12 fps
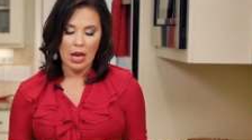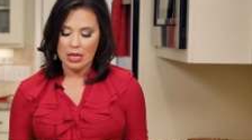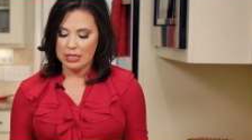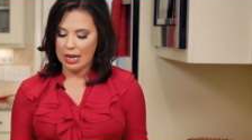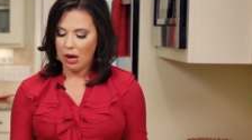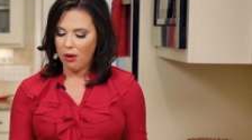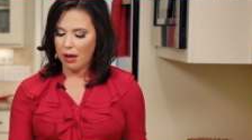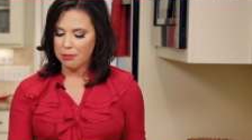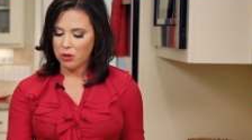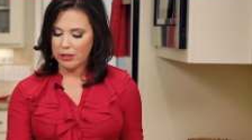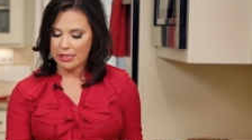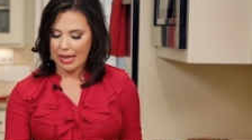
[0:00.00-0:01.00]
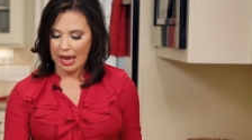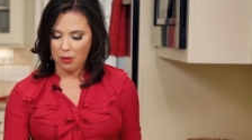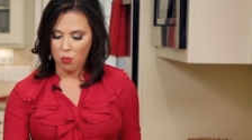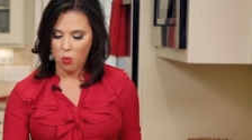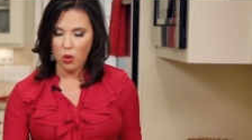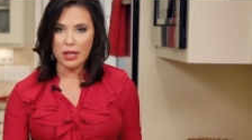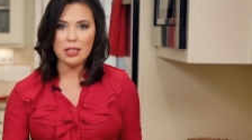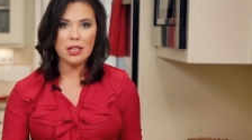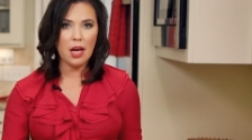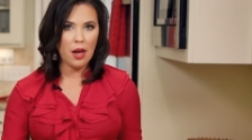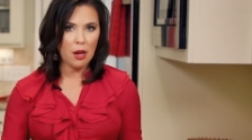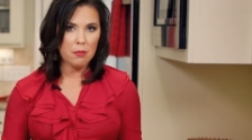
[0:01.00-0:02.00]
Now I'm going to add 1
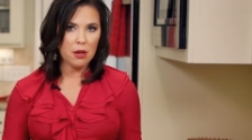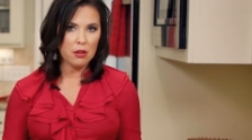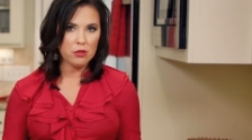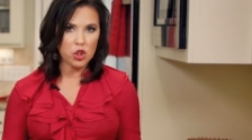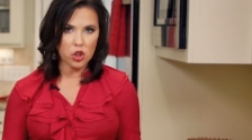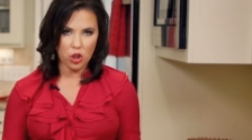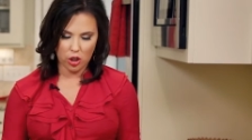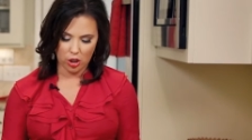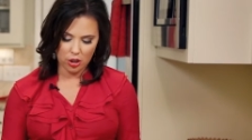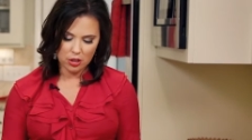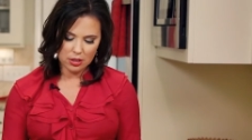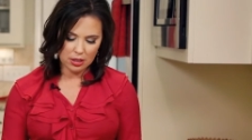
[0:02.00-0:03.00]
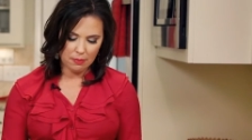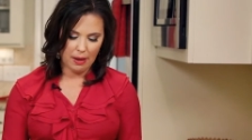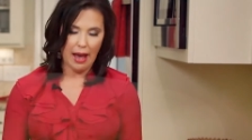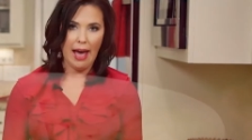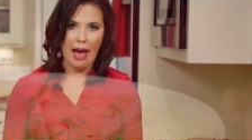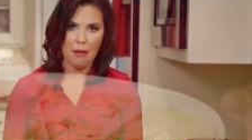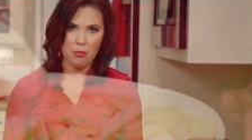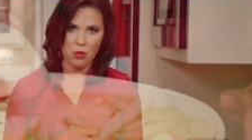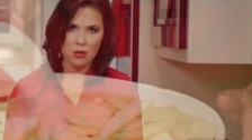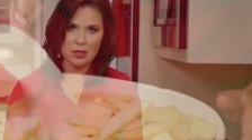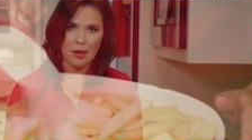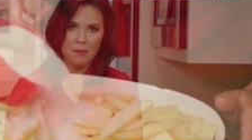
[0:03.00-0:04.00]
cup of sugar to my
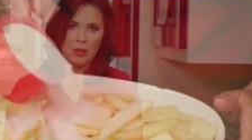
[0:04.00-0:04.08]
apples,